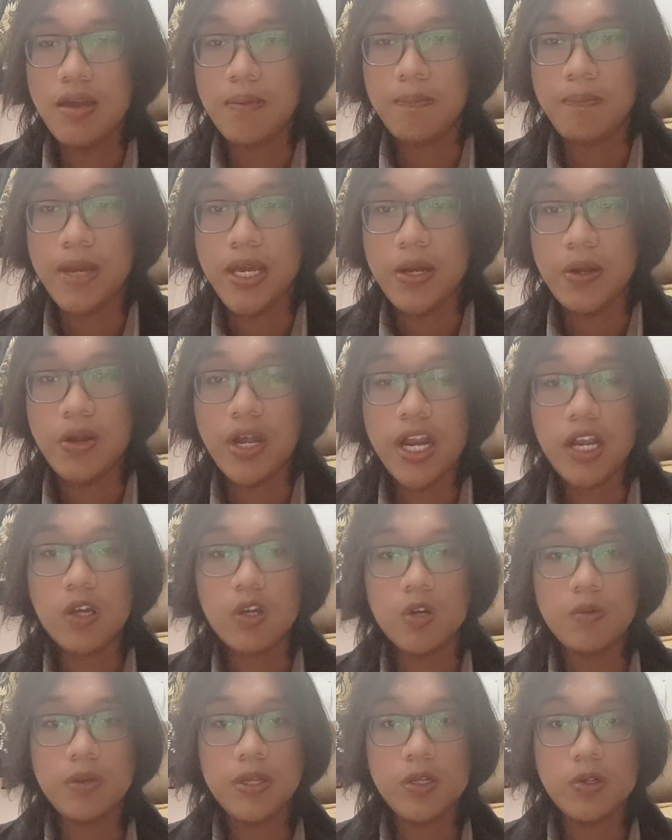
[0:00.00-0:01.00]
Better
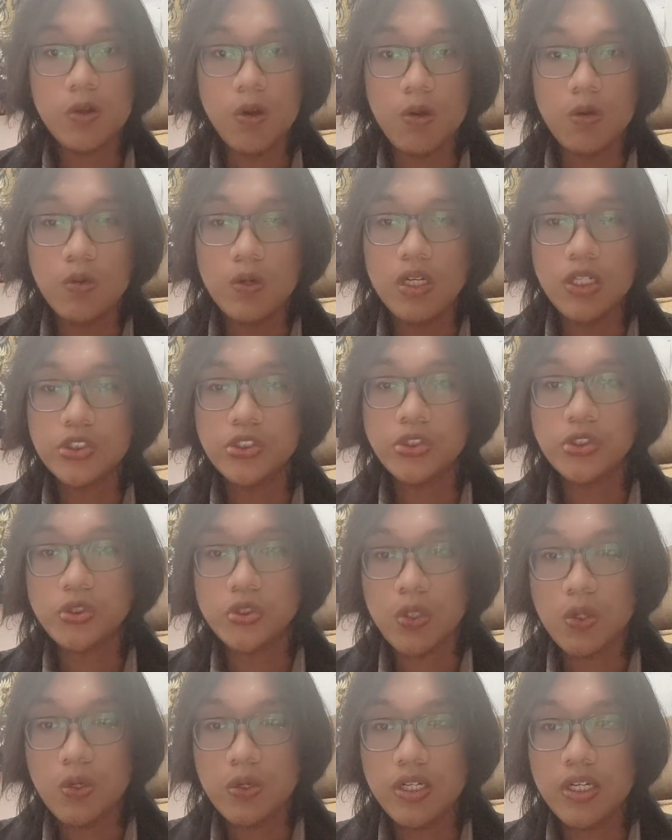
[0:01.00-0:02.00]
economic growth,
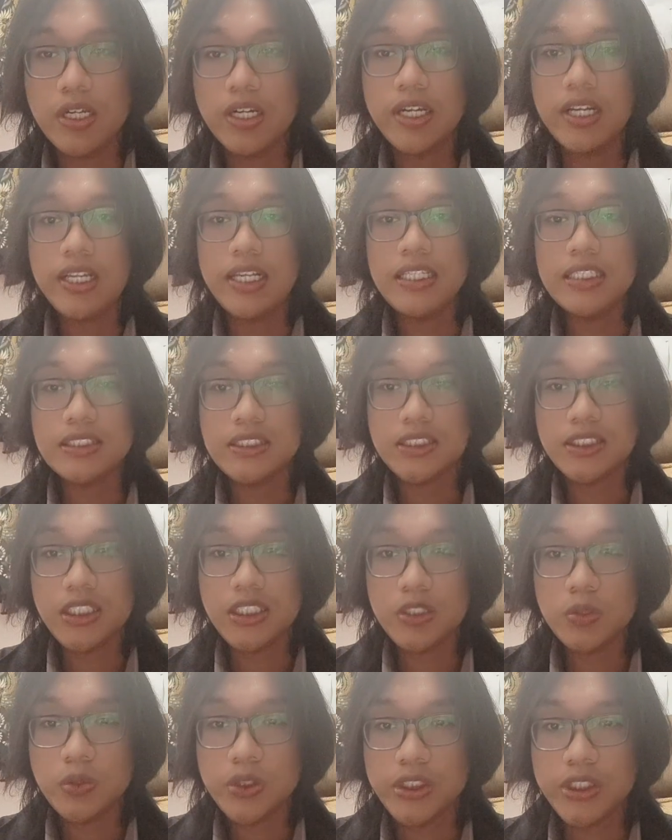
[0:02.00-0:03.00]
stronger
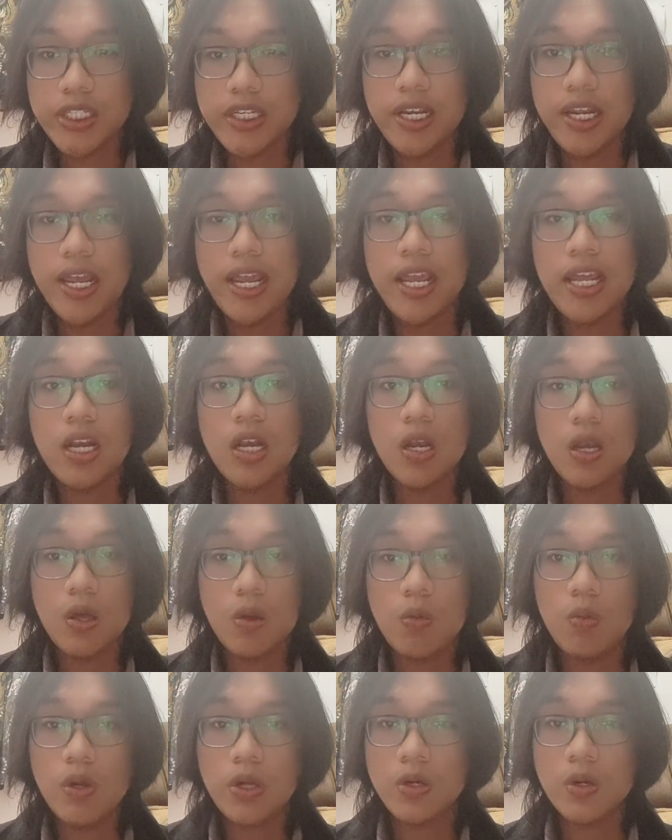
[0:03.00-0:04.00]
institution, and
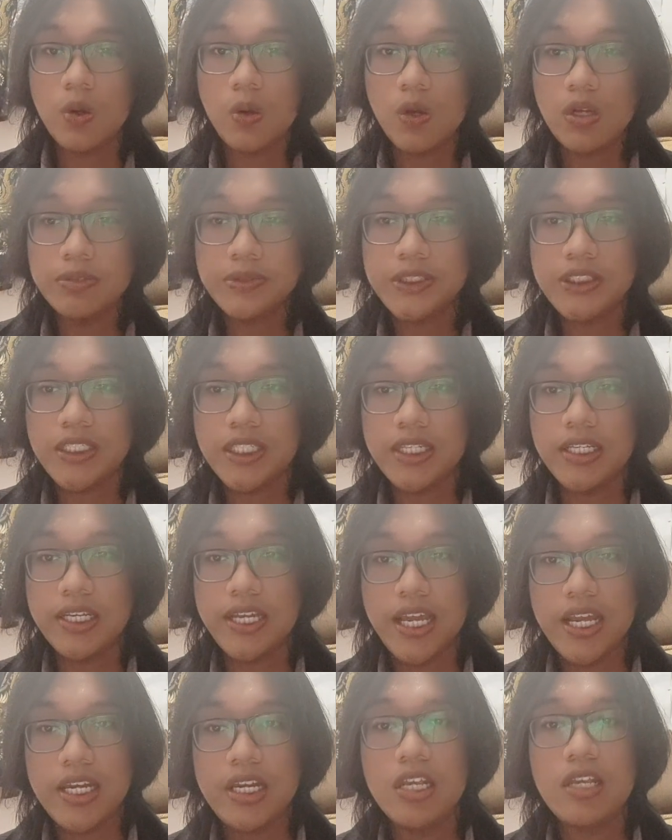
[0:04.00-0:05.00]
lower corruption
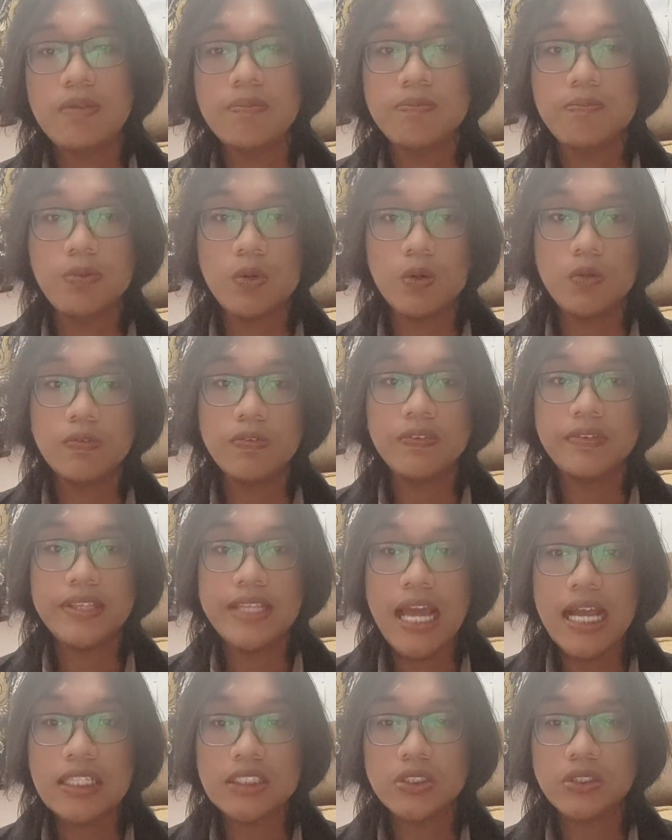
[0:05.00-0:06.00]
can improve
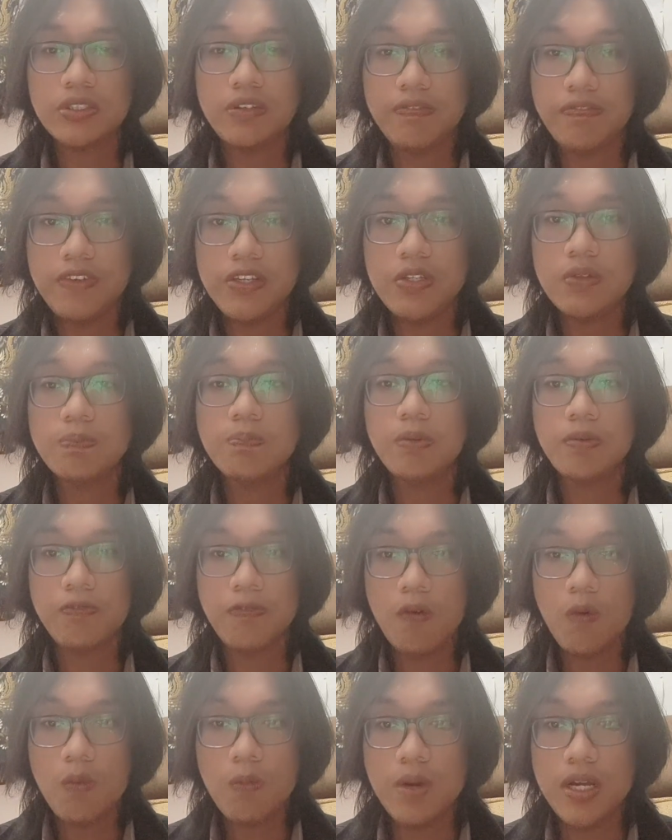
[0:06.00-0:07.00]
tax revenue
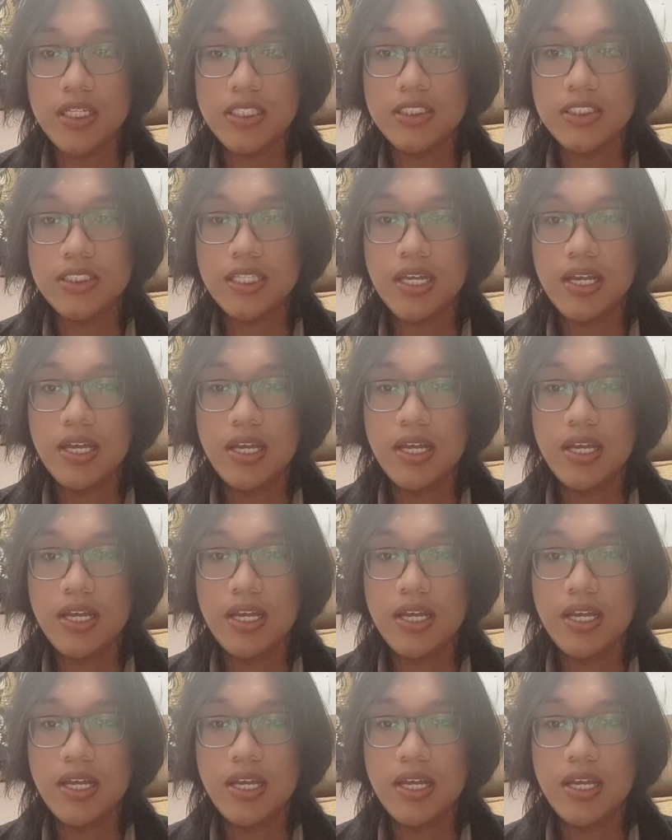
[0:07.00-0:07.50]
performance.